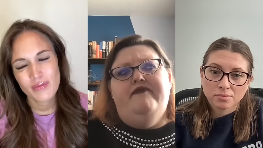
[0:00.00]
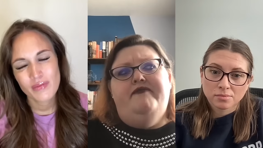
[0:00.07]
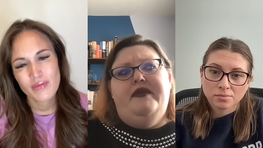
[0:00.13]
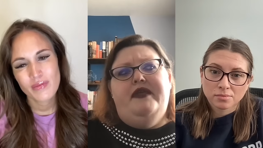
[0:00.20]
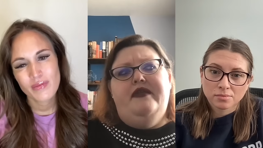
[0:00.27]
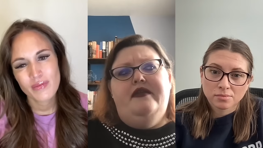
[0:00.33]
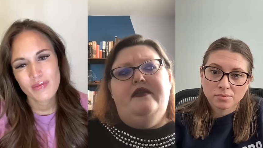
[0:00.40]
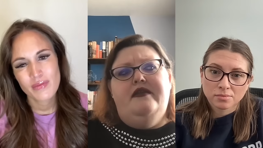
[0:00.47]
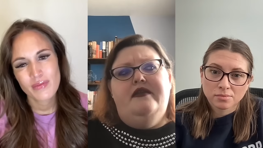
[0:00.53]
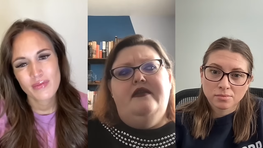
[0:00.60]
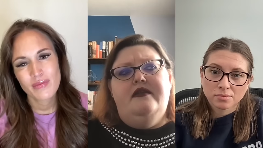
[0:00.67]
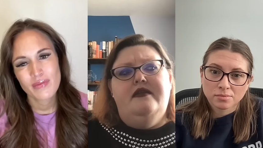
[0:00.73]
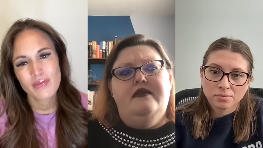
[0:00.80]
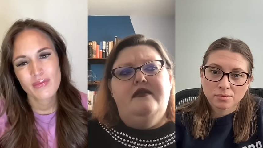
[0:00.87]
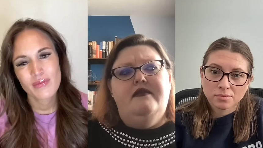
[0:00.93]
Speaker 1: have
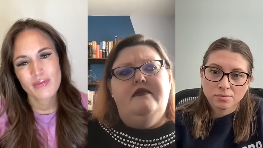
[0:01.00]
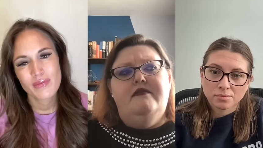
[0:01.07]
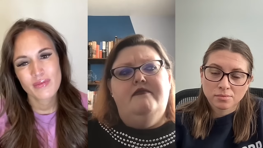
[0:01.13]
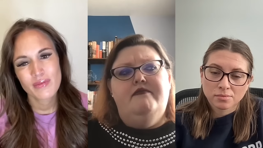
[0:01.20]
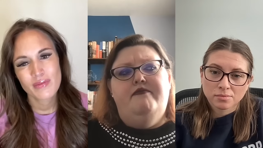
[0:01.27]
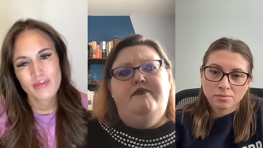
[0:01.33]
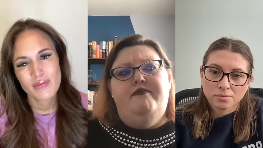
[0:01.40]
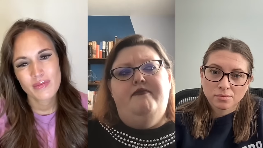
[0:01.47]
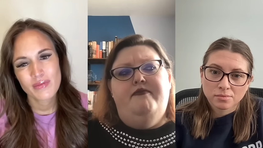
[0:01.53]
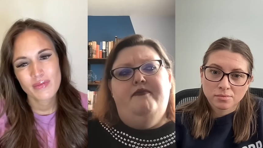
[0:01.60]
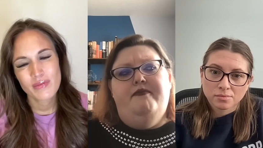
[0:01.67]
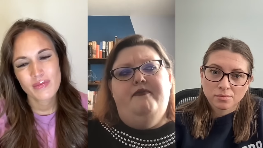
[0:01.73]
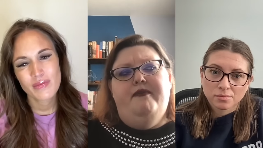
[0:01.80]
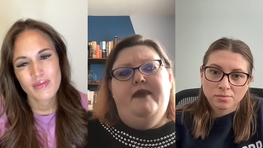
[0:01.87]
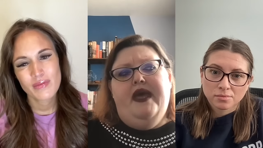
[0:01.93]
been
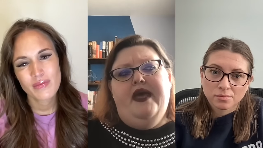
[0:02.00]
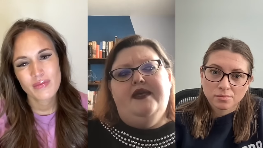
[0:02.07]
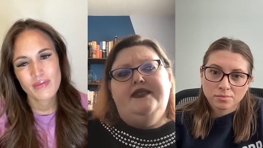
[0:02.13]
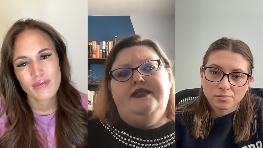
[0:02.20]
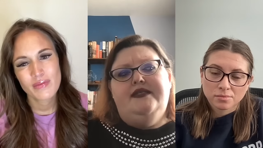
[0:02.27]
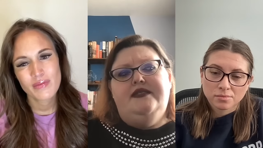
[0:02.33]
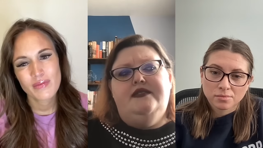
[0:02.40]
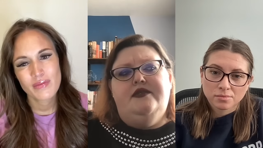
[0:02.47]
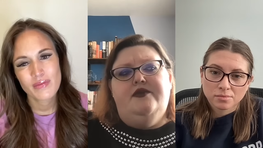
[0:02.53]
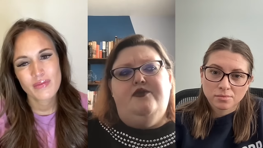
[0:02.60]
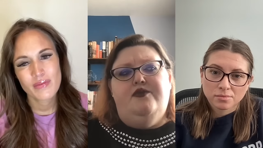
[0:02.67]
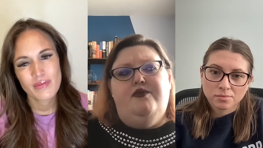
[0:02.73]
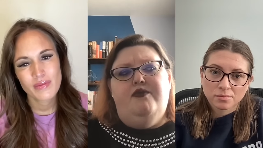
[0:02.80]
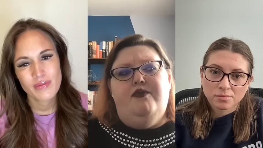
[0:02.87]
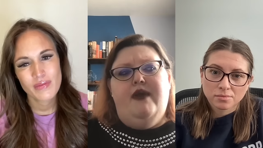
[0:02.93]
back since
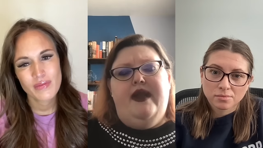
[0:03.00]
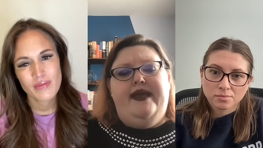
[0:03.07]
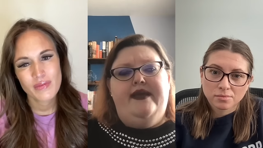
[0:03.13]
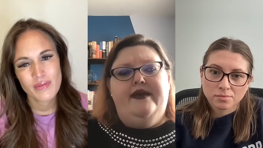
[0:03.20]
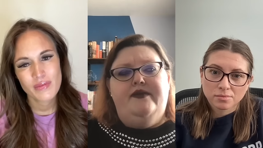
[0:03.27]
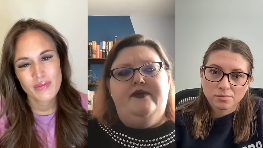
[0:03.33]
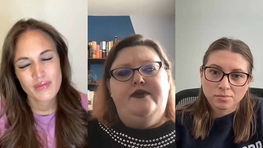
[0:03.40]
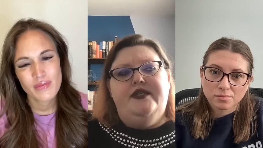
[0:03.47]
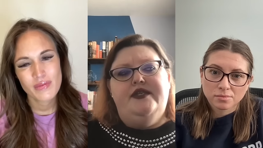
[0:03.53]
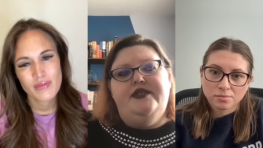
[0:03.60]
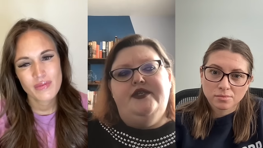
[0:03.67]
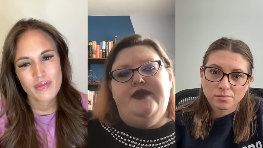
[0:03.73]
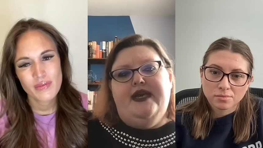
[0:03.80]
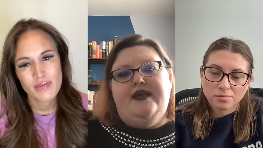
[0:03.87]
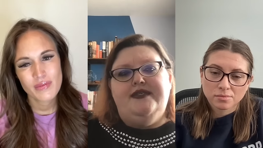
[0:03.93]
around
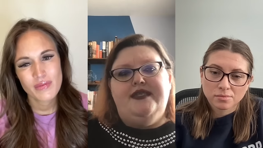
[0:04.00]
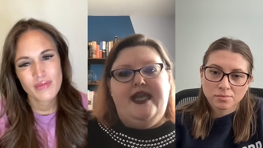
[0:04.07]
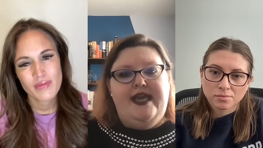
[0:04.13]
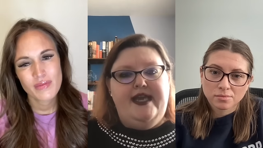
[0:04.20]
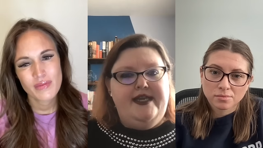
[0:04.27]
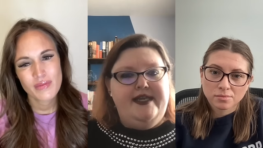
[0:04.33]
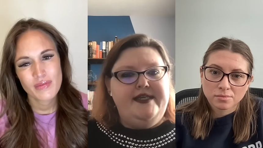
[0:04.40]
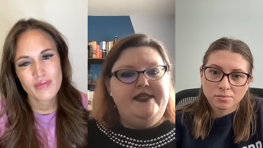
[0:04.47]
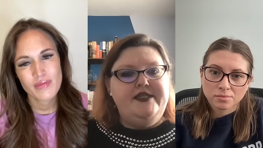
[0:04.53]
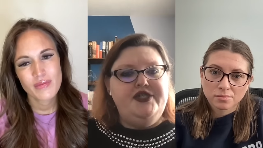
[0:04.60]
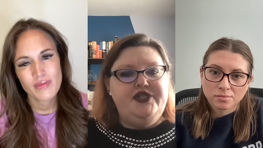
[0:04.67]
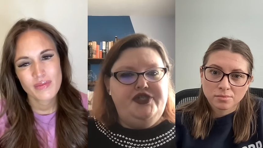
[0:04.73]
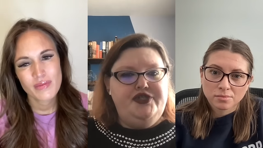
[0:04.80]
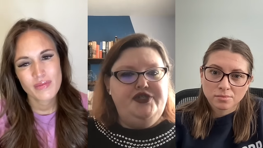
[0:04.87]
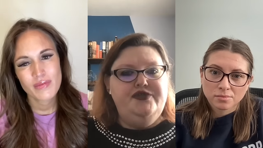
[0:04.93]
2008
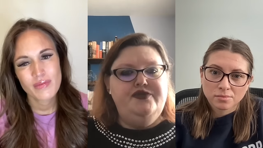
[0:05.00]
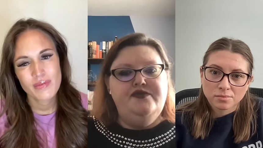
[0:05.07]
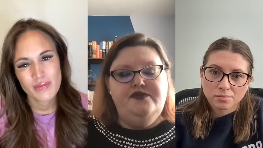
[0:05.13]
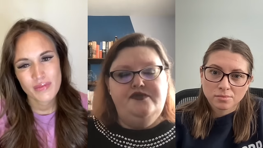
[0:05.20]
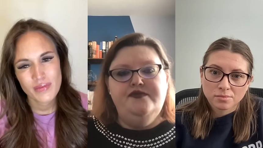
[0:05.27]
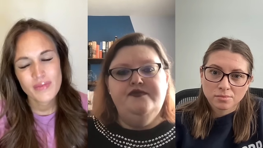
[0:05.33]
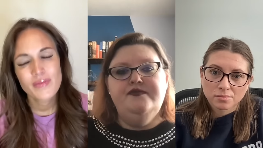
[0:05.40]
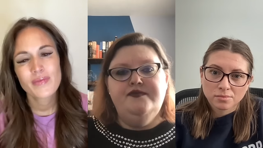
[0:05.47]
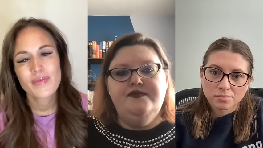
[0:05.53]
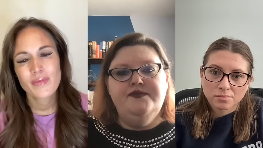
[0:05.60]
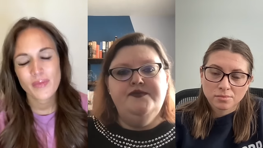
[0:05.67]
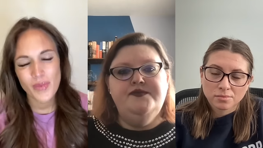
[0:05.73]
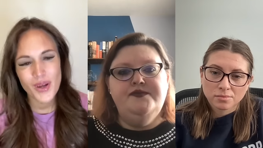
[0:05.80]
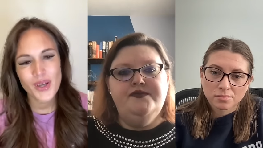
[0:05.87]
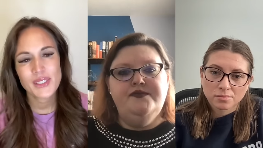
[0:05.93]
ish.
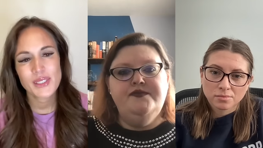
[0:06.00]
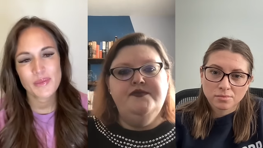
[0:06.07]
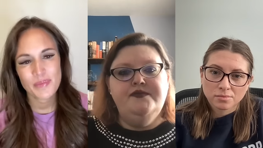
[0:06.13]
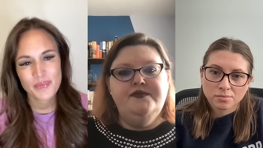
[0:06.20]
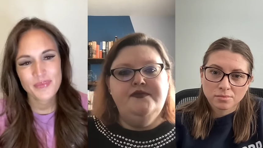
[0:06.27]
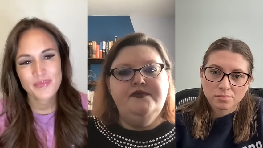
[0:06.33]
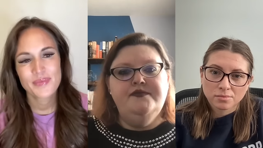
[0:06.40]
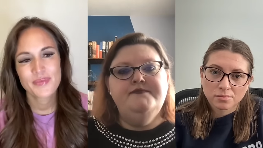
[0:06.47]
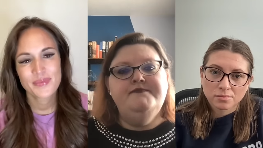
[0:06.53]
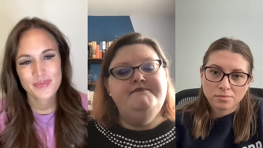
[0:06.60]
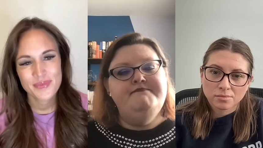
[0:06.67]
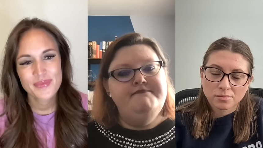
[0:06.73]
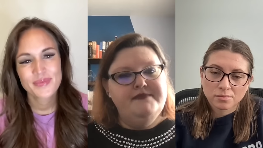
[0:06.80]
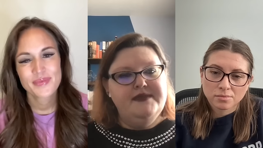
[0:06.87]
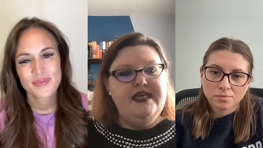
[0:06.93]
Speaker 2: Awesome.
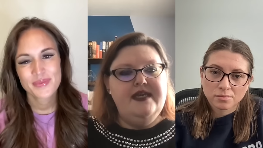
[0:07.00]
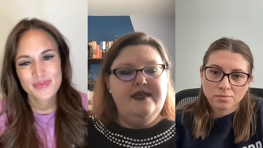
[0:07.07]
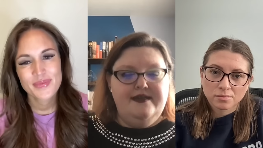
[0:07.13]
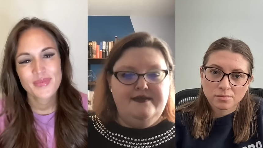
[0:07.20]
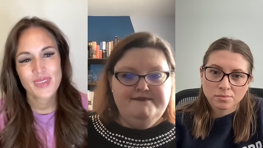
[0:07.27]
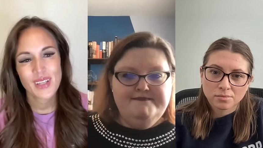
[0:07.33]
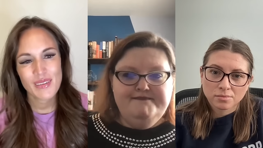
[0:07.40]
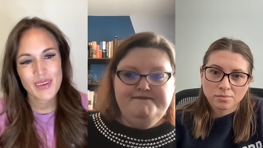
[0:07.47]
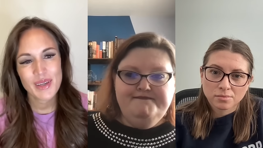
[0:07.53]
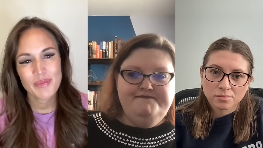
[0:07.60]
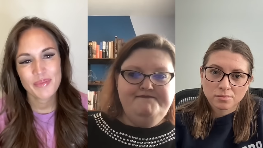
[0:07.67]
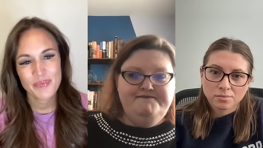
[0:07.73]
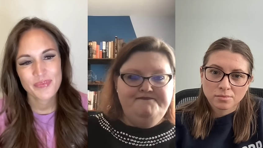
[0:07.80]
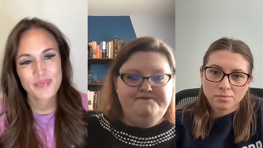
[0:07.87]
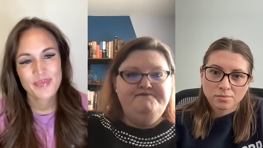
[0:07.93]
Love it.
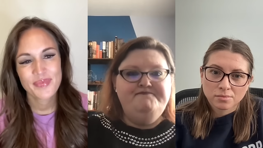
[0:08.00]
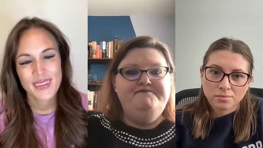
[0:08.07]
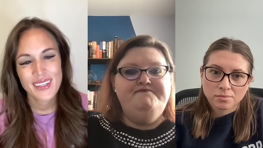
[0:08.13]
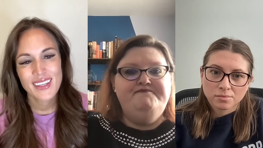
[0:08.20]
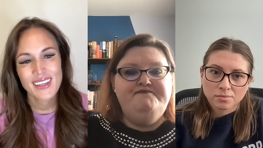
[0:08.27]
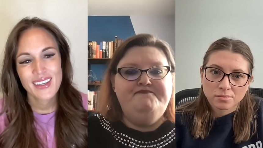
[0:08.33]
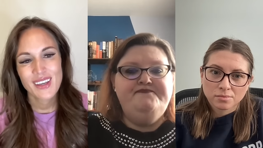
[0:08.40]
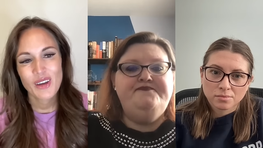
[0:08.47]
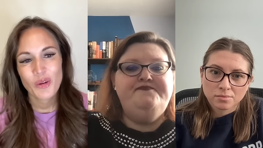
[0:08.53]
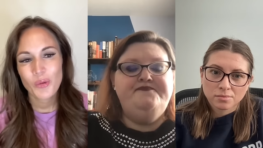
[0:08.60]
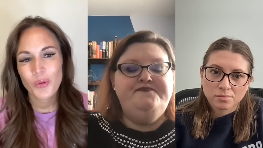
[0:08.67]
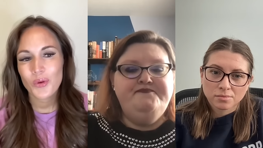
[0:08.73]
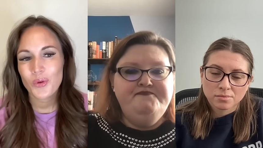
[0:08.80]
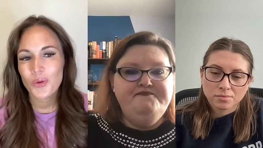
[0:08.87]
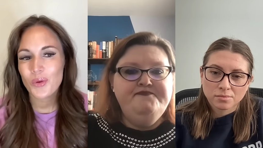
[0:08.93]

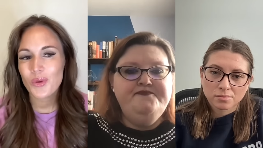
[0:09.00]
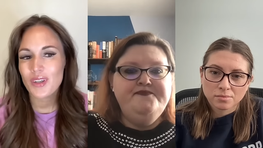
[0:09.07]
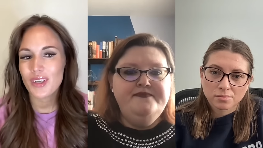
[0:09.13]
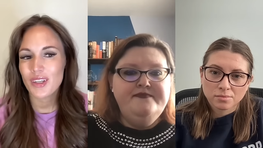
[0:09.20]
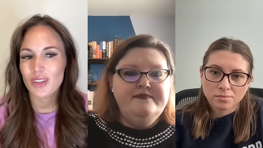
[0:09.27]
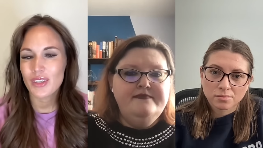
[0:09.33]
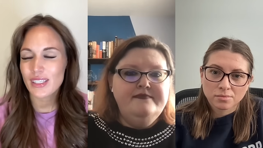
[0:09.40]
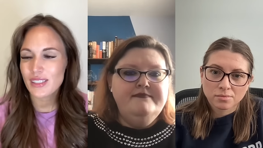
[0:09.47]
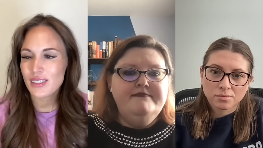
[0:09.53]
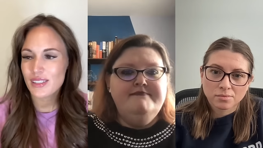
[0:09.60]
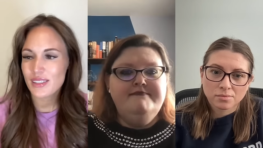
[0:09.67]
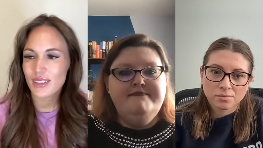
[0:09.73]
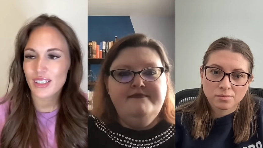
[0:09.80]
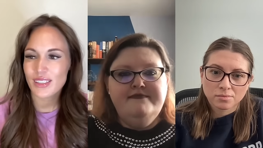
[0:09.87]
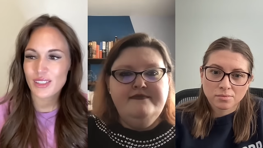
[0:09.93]
Well, cool. Let's
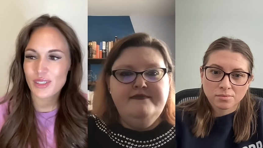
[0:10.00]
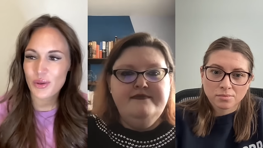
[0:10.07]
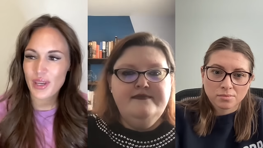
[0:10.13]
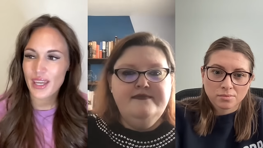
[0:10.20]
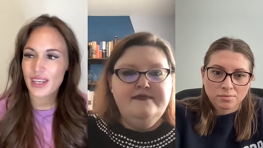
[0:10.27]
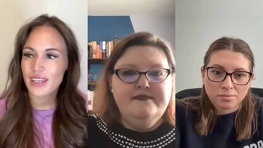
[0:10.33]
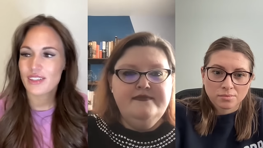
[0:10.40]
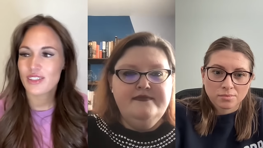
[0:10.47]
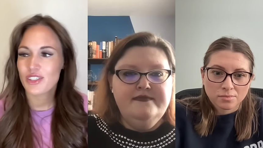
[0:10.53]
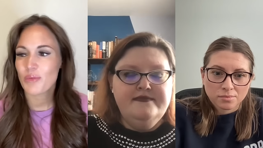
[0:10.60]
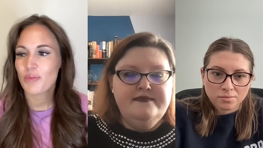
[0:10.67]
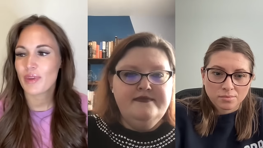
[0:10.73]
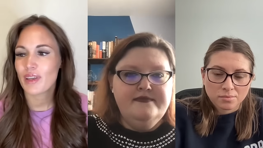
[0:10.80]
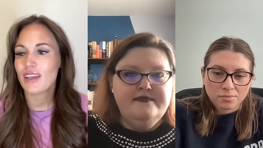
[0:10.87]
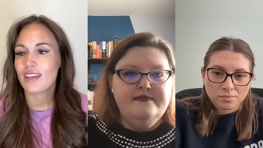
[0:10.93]
let's go ahead and
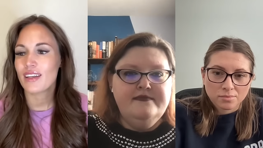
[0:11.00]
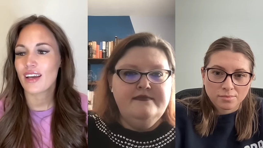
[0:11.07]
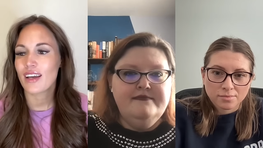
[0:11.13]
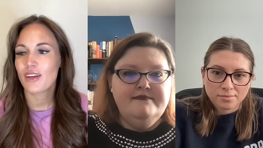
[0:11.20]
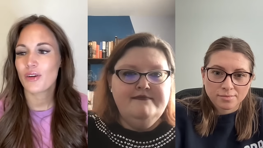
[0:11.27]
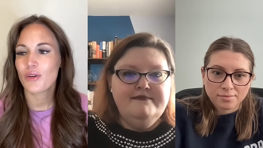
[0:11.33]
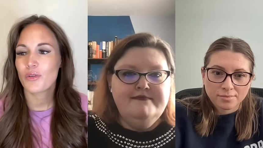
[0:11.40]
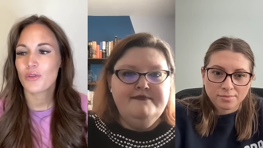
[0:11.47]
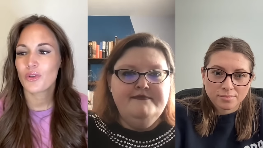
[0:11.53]
jump in. I know